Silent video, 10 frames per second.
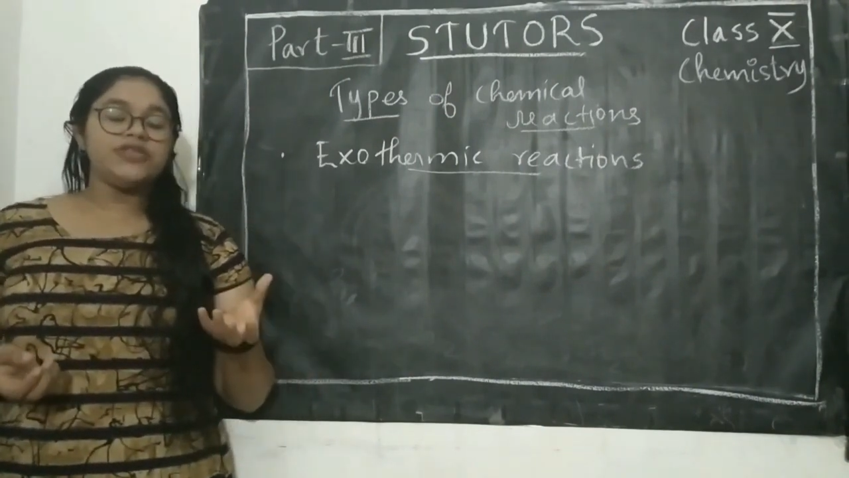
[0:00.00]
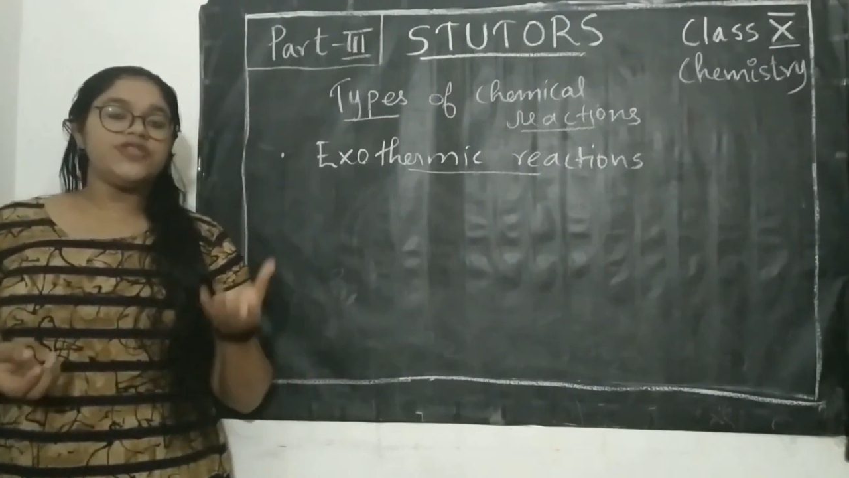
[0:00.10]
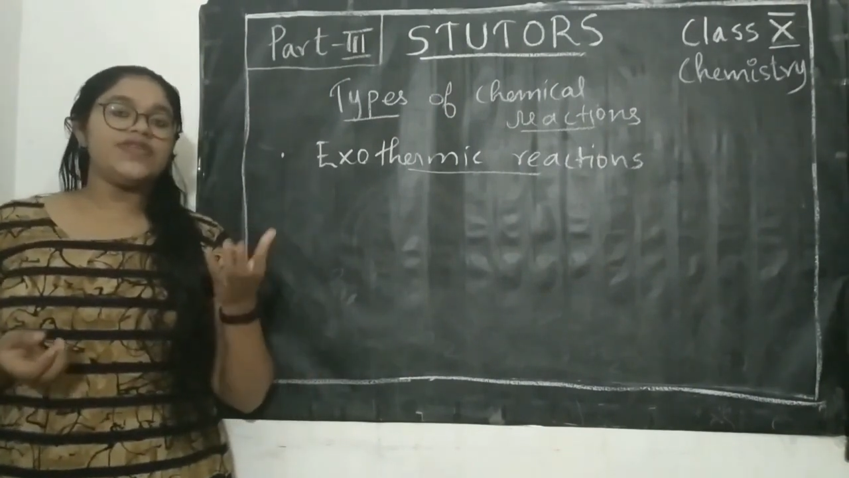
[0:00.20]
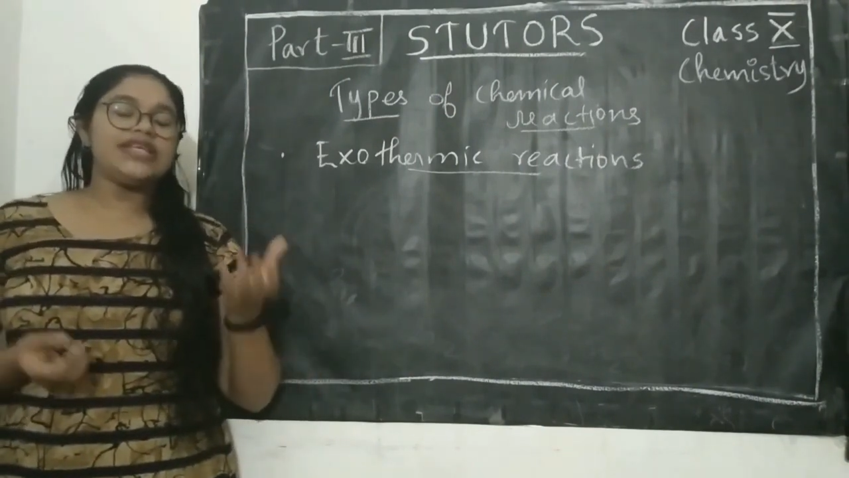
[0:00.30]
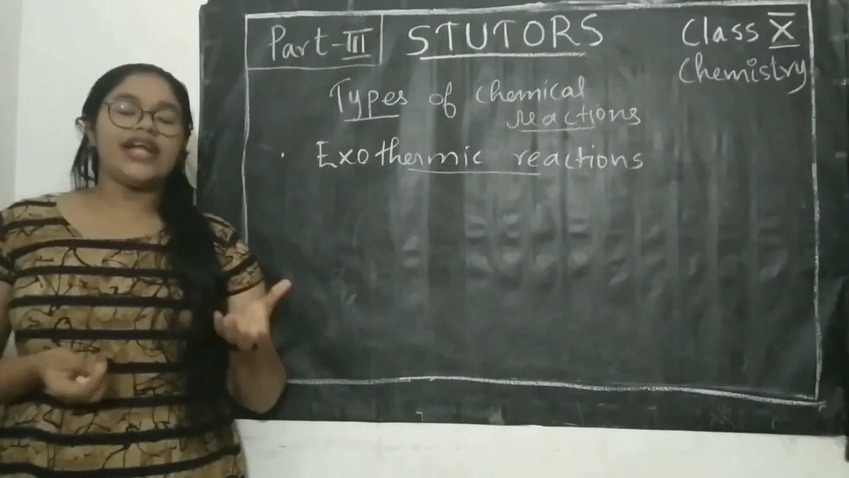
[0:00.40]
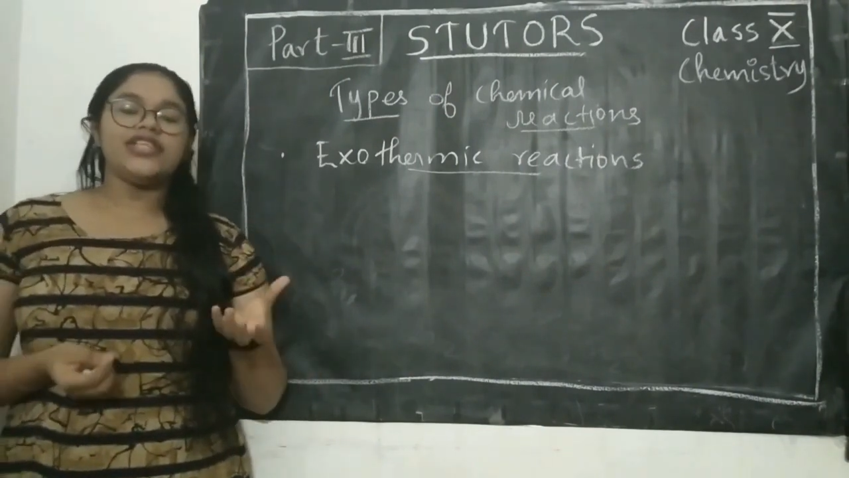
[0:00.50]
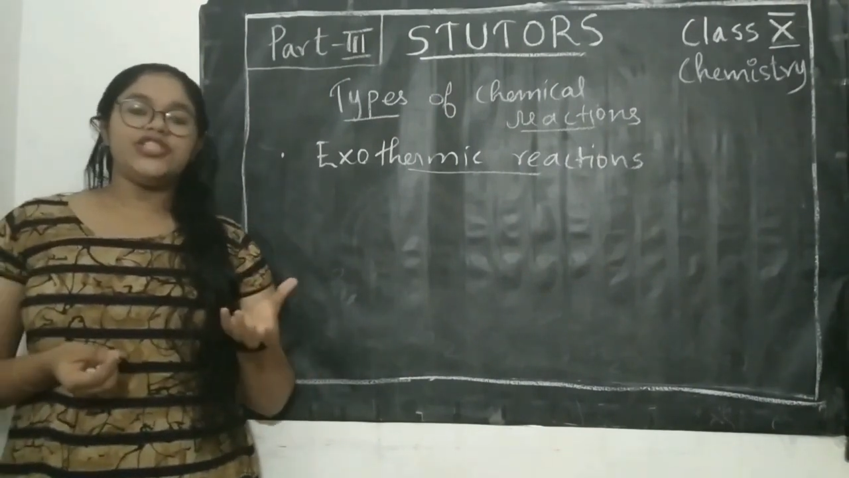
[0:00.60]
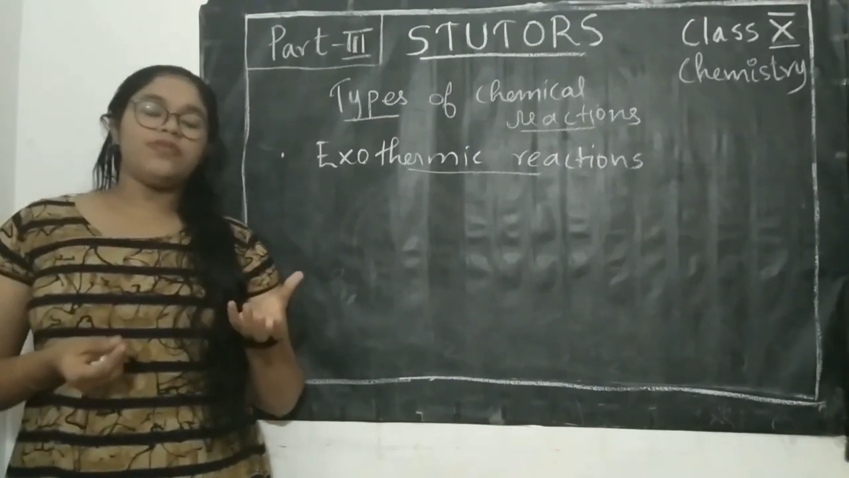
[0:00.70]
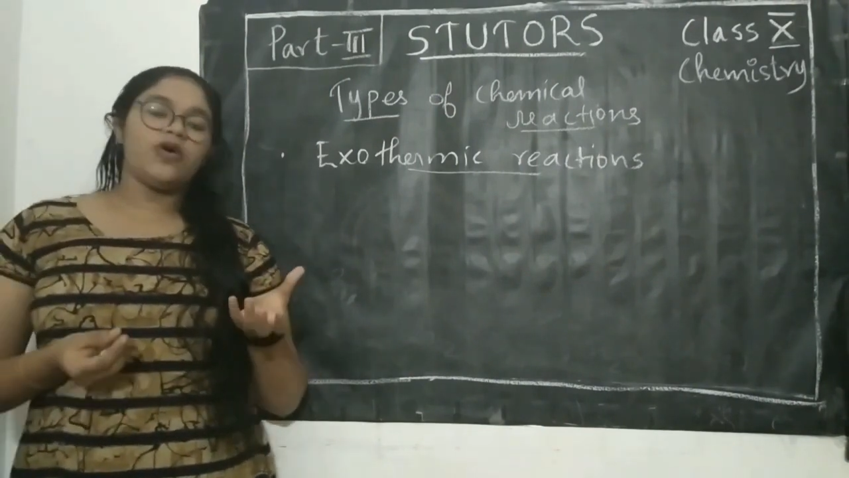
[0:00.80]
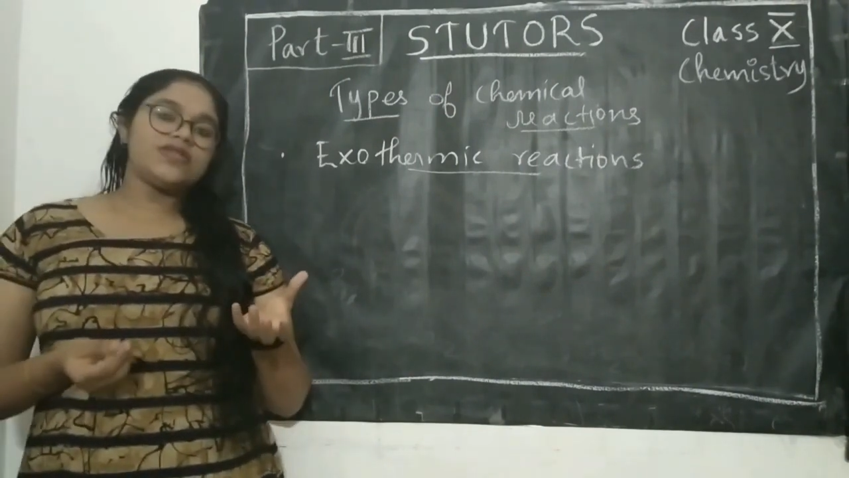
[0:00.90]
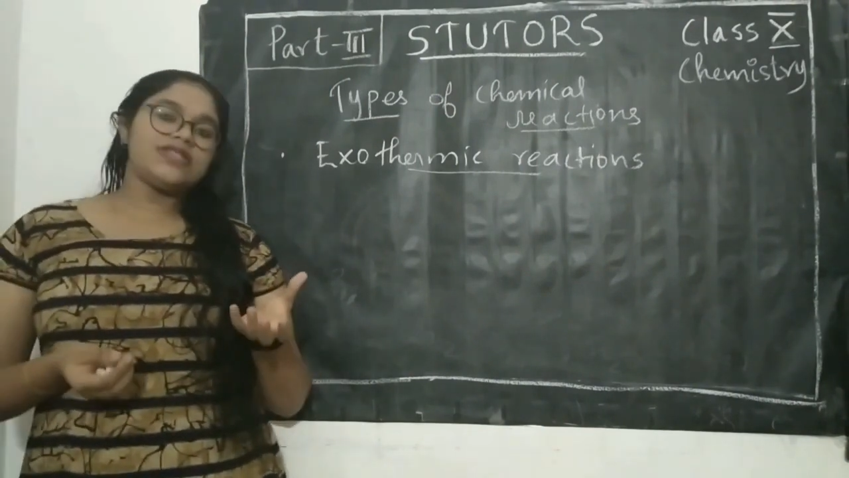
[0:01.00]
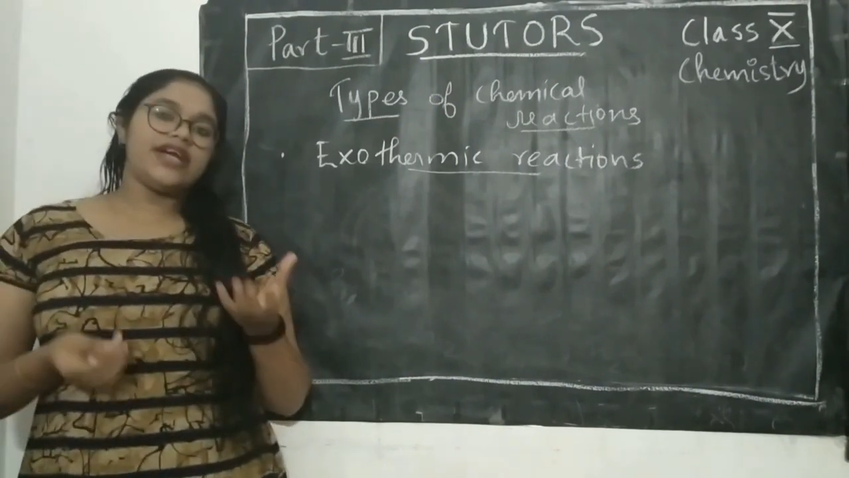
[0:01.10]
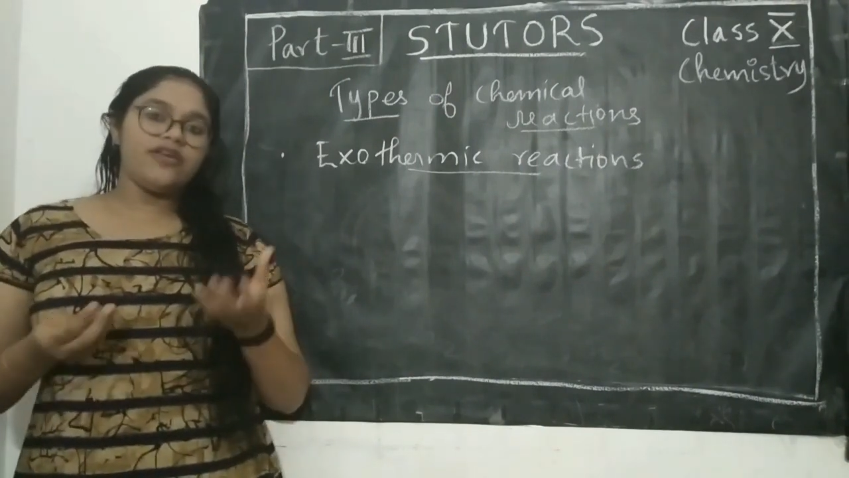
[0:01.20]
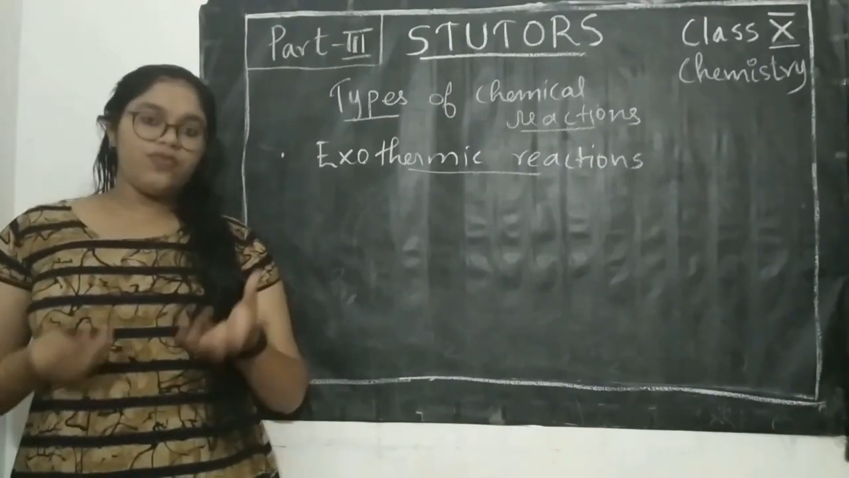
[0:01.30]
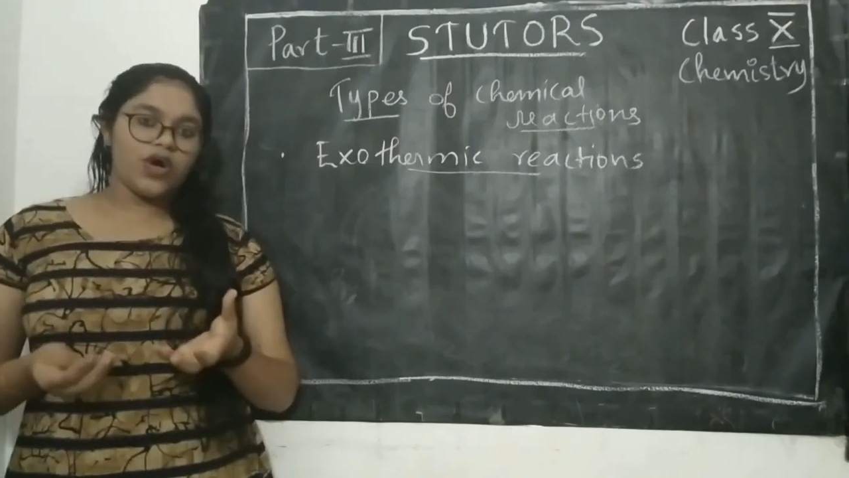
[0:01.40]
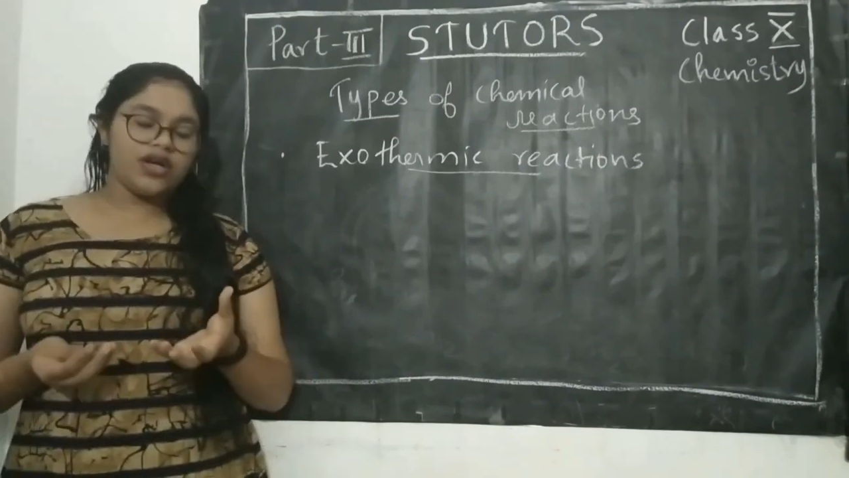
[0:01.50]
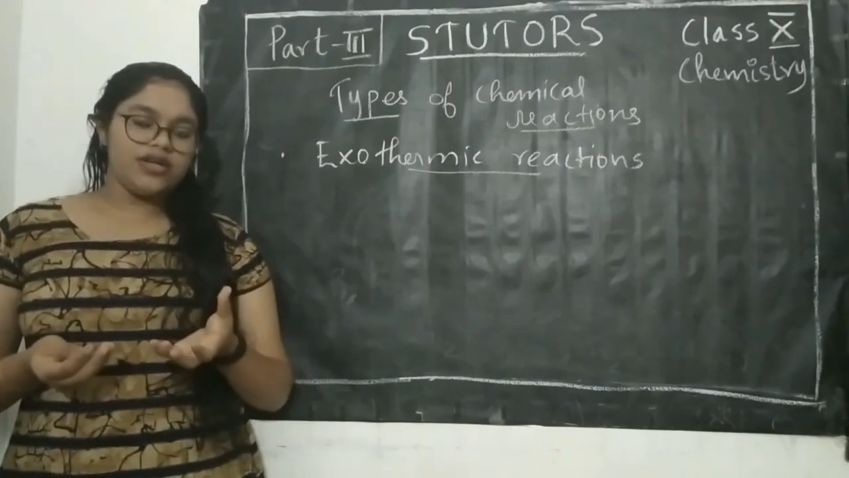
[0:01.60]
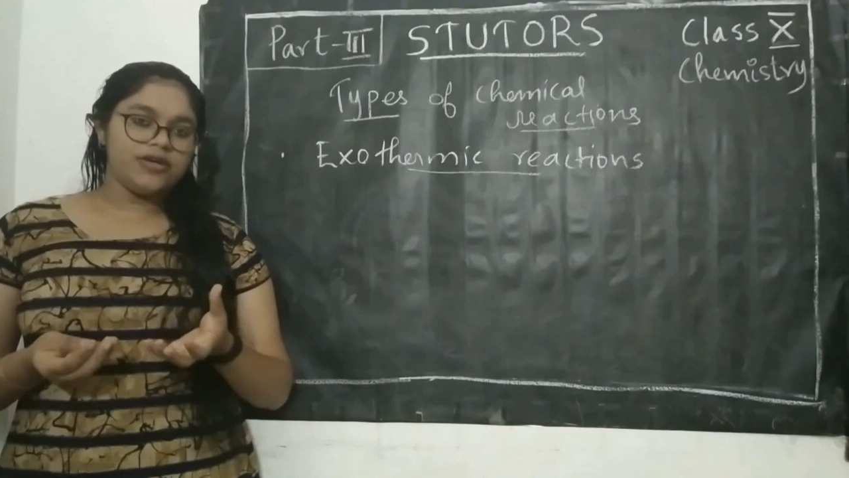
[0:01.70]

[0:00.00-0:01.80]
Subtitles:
calcium oxide and water,